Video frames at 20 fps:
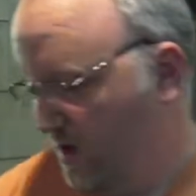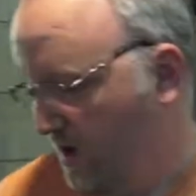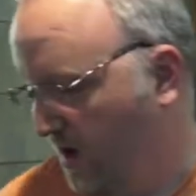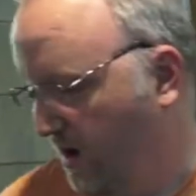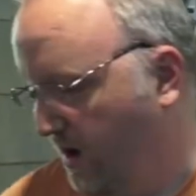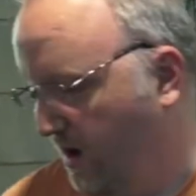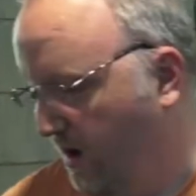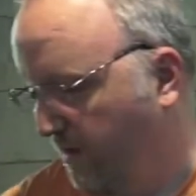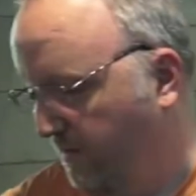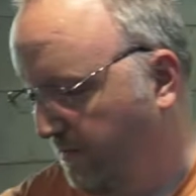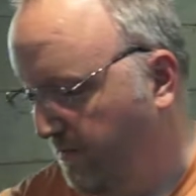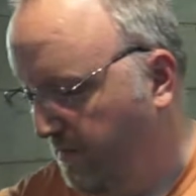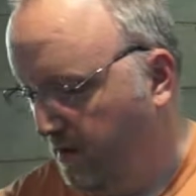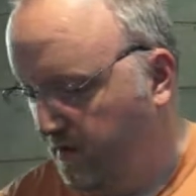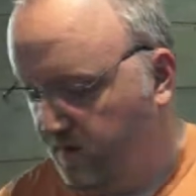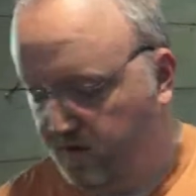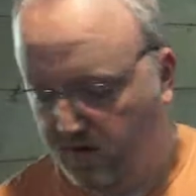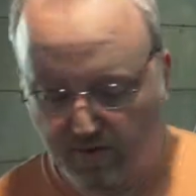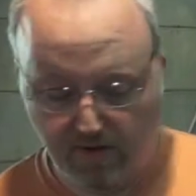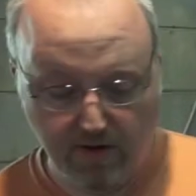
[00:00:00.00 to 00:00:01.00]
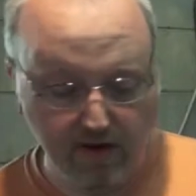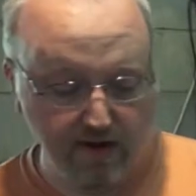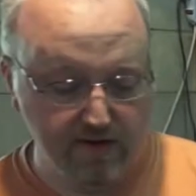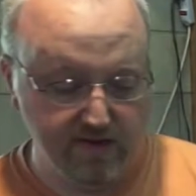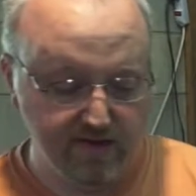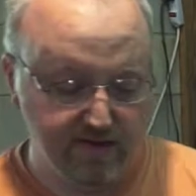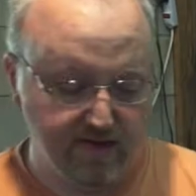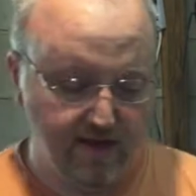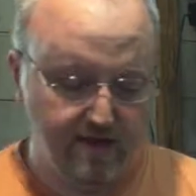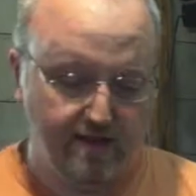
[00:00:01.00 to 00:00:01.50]
So we're going
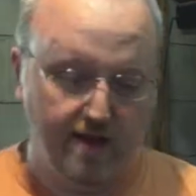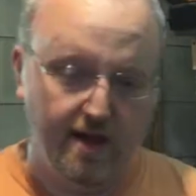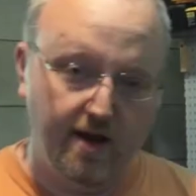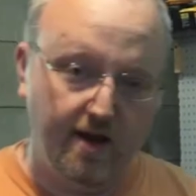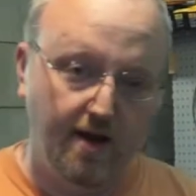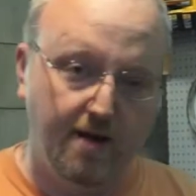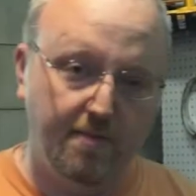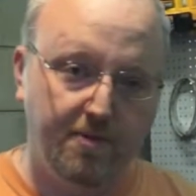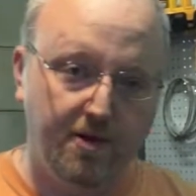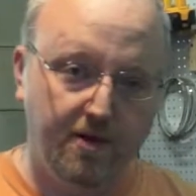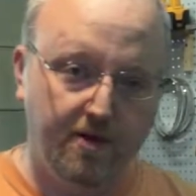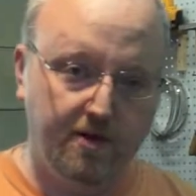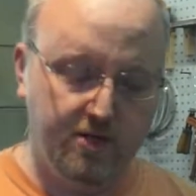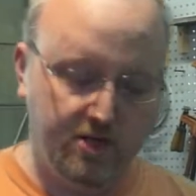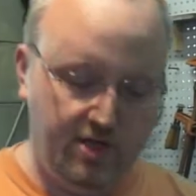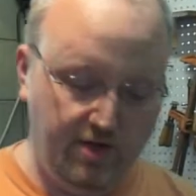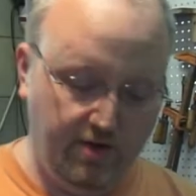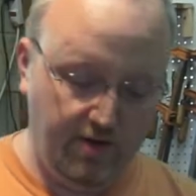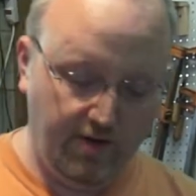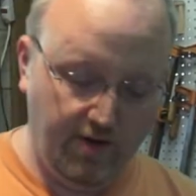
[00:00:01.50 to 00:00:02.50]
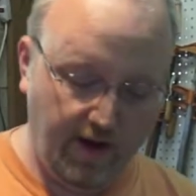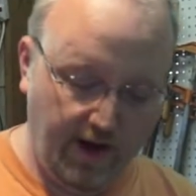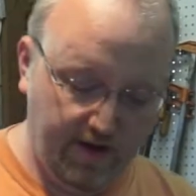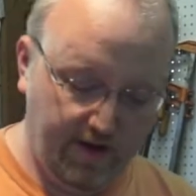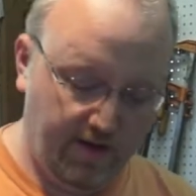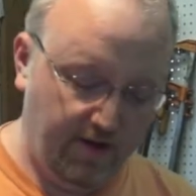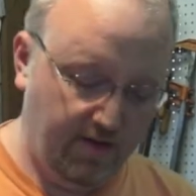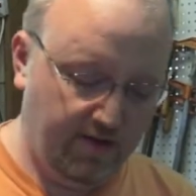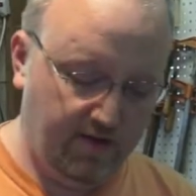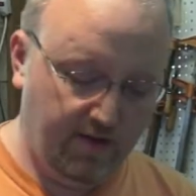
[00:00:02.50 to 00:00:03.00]
to set that up. I'm going to show you how
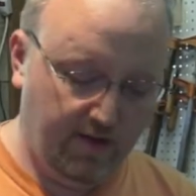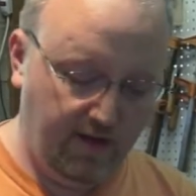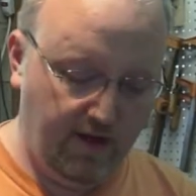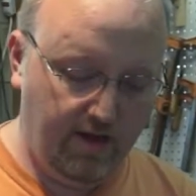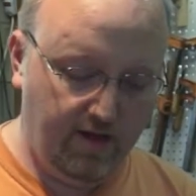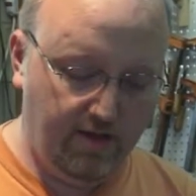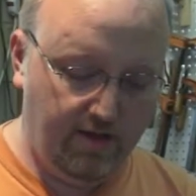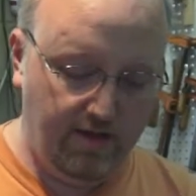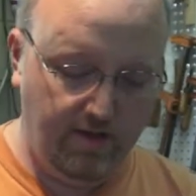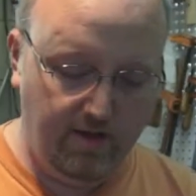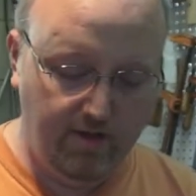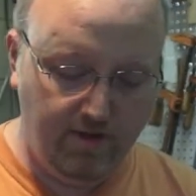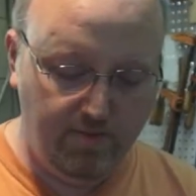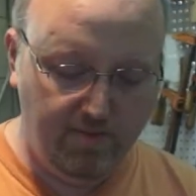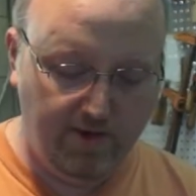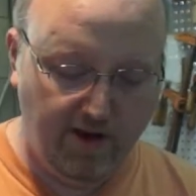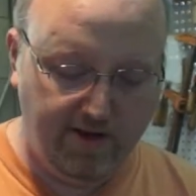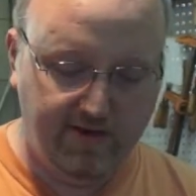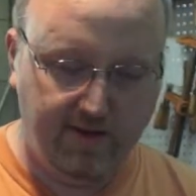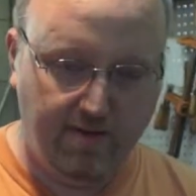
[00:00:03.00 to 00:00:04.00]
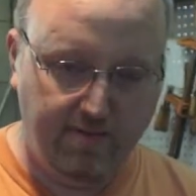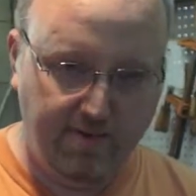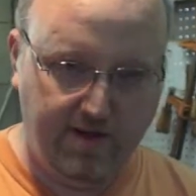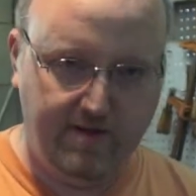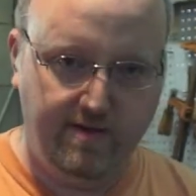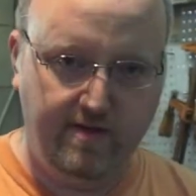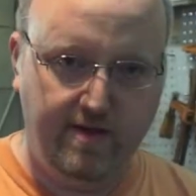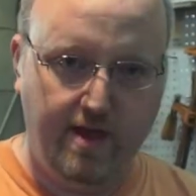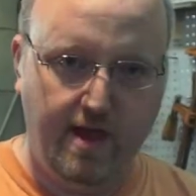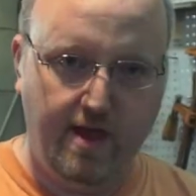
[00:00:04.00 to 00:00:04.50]
to use the lathe to press the
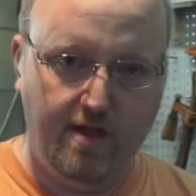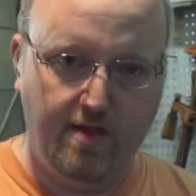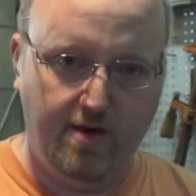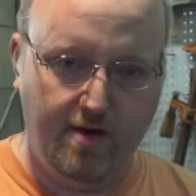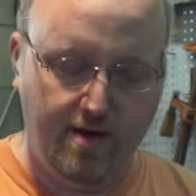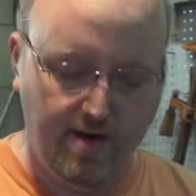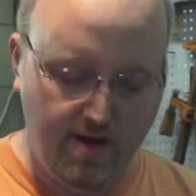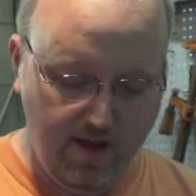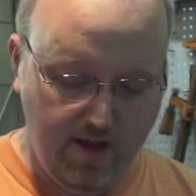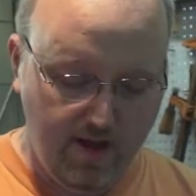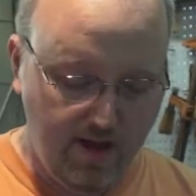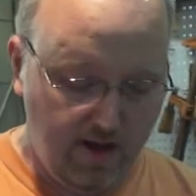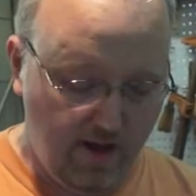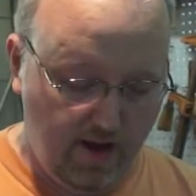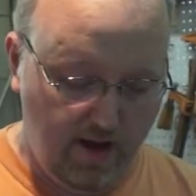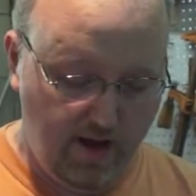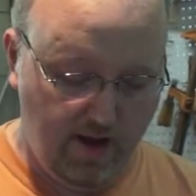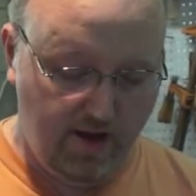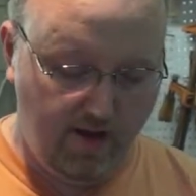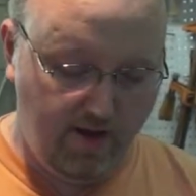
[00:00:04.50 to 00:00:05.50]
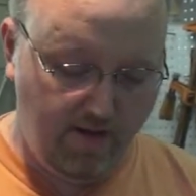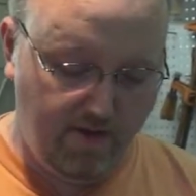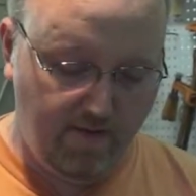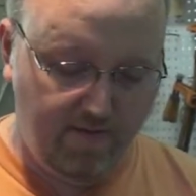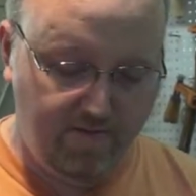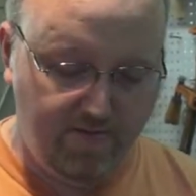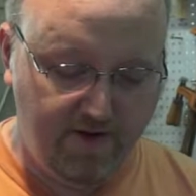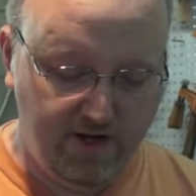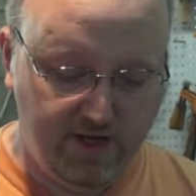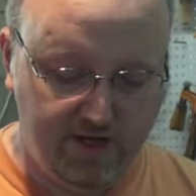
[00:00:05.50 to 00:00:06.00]
pens together
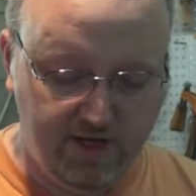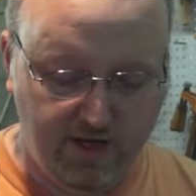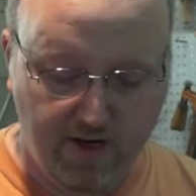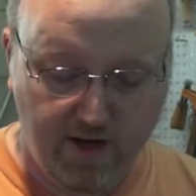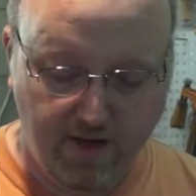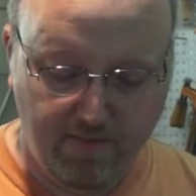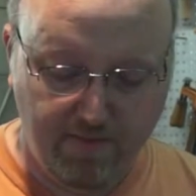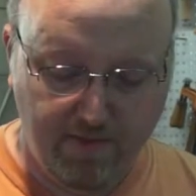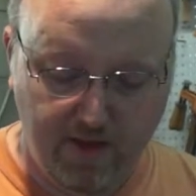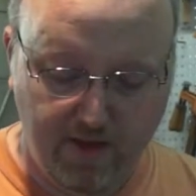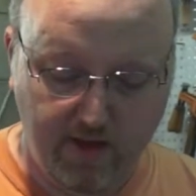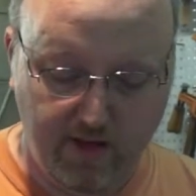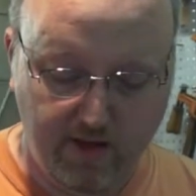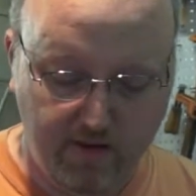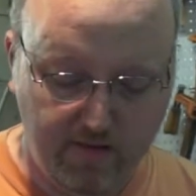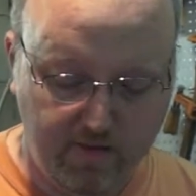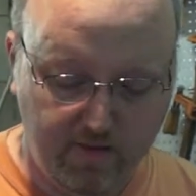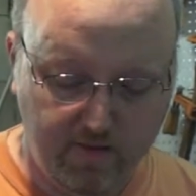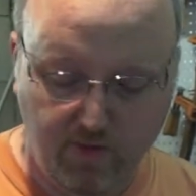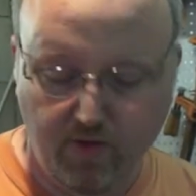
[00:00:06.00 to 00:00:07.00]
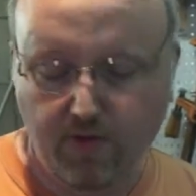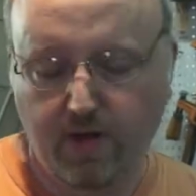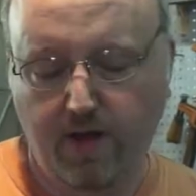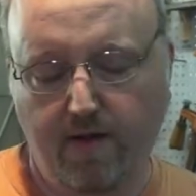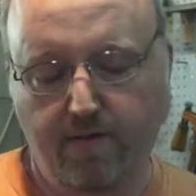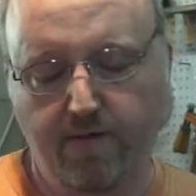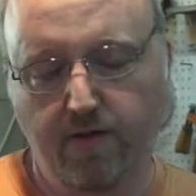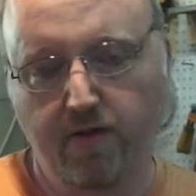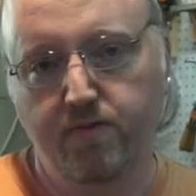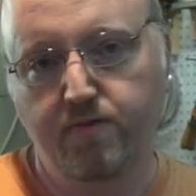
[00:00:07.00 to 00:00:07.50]
and finish it up, and then we'll
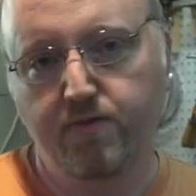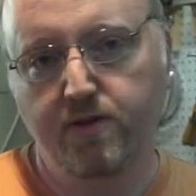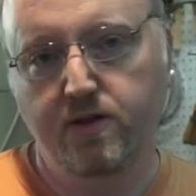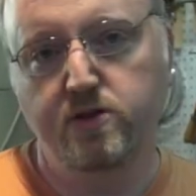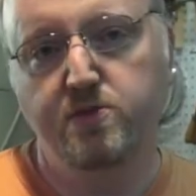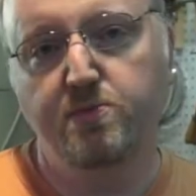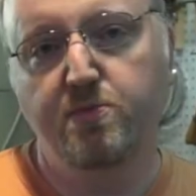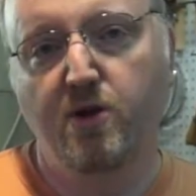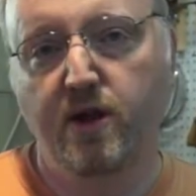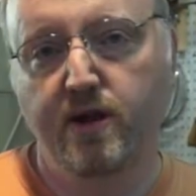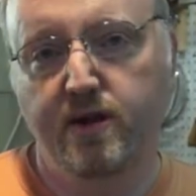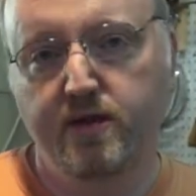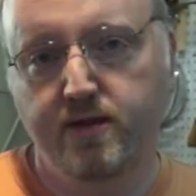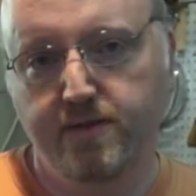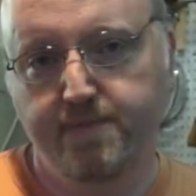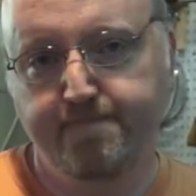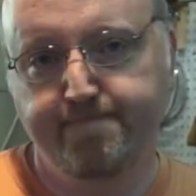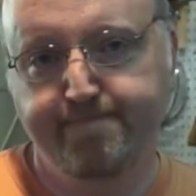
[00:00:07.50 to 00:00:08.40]
have a finished product.